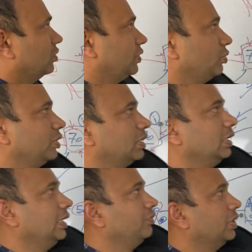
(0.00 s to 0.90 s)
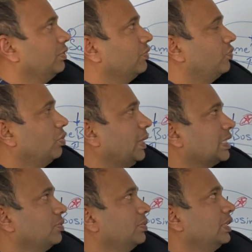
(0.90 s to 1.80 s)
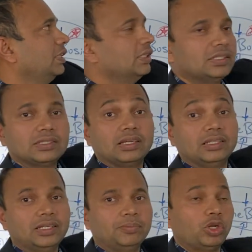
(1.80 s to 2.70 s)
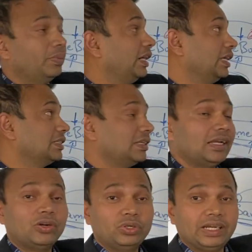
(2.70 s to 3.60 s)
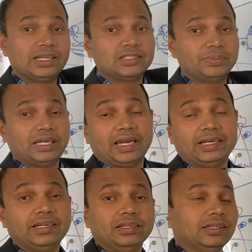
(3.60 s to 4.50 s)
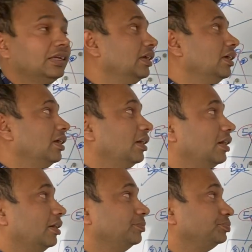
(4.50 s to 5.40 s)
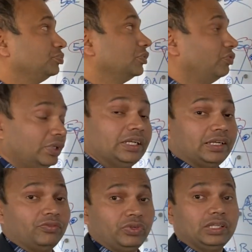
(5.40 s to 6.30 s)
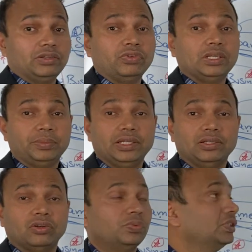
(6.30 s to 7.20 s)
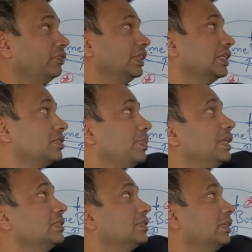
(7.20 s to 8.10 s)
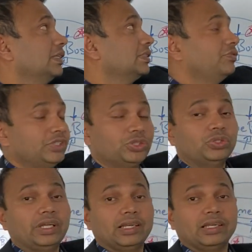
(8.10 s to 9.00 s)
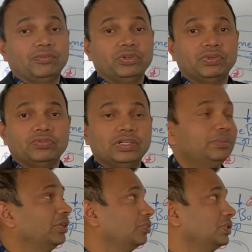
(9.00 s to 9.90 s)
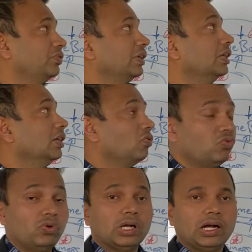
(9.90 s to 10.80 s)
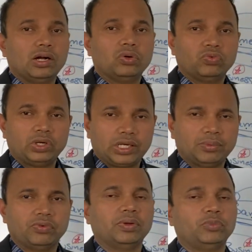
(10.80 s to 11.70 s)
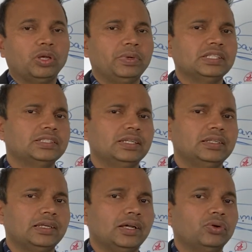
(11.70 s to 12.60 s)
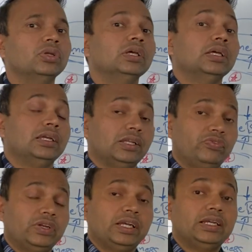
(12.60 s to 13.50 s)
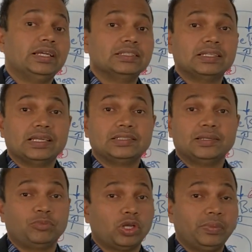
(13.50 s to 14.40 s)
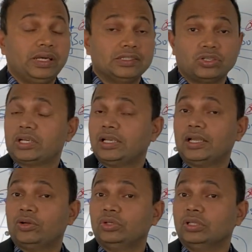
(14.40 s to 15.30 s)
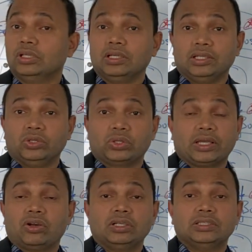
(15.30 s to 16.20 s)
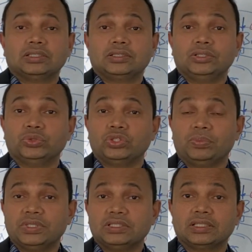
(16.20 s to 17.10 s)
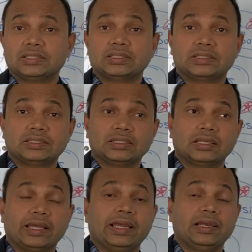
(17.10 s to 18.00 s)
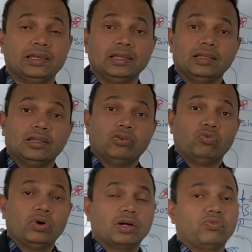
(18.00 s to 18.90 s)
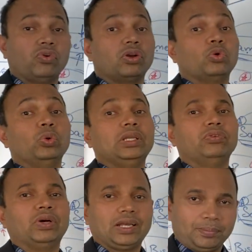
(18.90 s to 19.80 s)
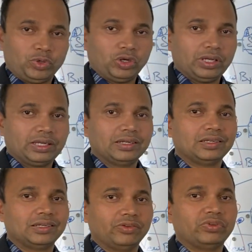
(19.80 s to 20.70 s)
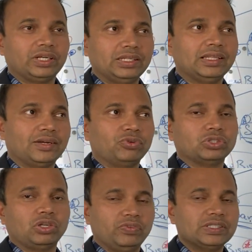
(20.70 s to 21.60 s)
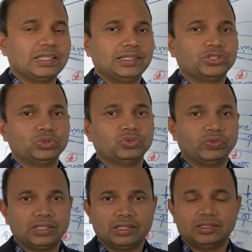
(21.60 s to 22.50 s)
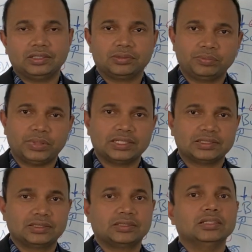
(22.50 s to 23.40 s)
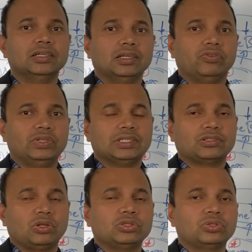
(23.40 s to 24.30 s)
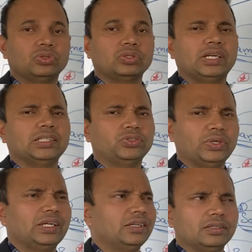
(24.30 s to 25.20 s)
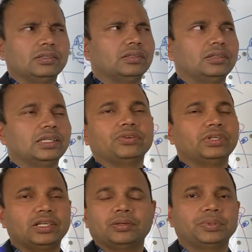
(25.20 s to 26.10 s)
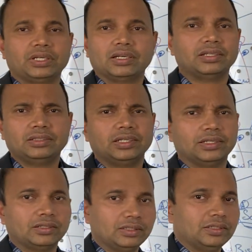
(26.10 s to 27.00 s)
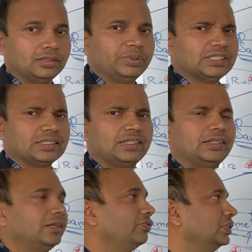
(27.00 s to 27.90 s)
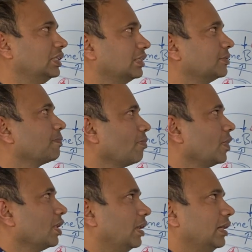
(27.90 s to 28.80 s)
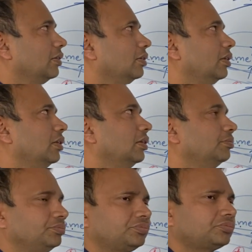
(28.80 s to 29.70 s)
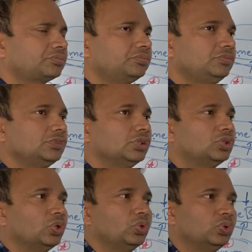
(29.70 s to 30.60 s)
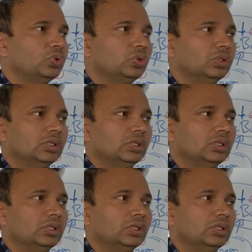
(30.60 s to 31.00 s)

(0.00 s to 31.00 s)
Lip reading: founder, leave given for maximum 3 years. Other employment is allowed, that has been added. Uh, we will be observing this space. Yes, we should, and everyone will be observing what type of employment is really allowed. Definitely disguised employment is not allowed. You cannot just use your business and work for only one employer. Definitely that was always an issue with other past visas also, graduate, tier 1 entrepreneur, other business related visas. uh, so